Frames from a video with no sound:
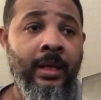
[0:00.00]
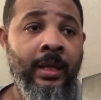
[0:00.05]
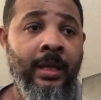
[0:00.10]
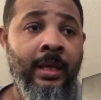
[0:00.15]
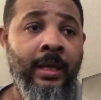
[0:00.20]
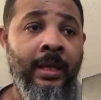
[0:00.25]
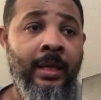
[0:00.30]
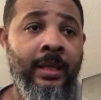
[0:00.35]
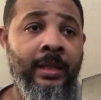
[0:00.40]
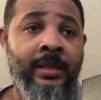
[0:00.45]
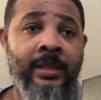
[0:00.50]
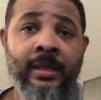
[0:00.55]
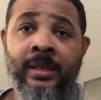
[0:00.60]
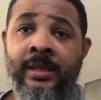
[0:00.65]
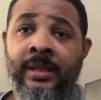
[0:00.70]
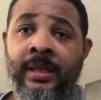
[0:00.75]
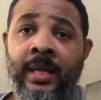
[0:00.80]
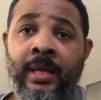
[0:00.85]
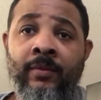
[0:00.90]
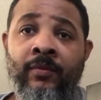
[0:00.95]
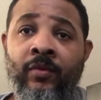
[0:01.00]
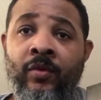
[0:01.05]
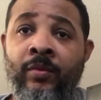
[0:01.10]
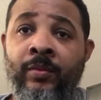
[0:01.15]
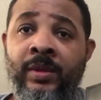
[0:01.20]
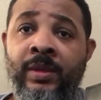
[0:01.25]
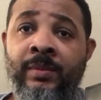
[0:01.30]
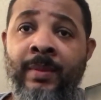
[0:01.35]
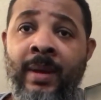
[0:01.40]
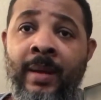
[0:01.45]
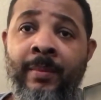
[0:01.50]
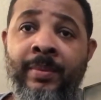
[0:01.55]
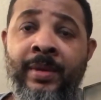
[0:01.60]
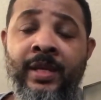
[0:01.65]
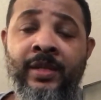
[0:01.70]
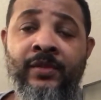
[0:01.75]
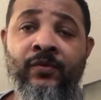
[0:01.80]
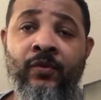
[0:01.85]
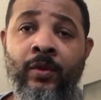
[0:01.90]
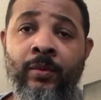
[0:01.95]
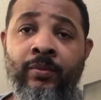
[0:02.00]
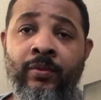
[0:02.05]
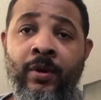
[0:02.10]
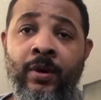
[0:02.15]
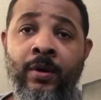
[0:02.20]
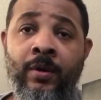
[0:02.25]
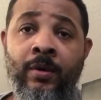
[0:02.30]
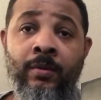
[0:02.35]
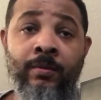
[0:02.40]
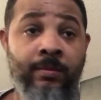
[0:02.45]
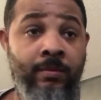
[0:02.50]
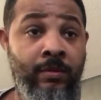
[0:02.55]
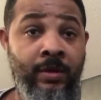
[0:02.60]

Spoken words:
It's in the same room as my PS4 Pro,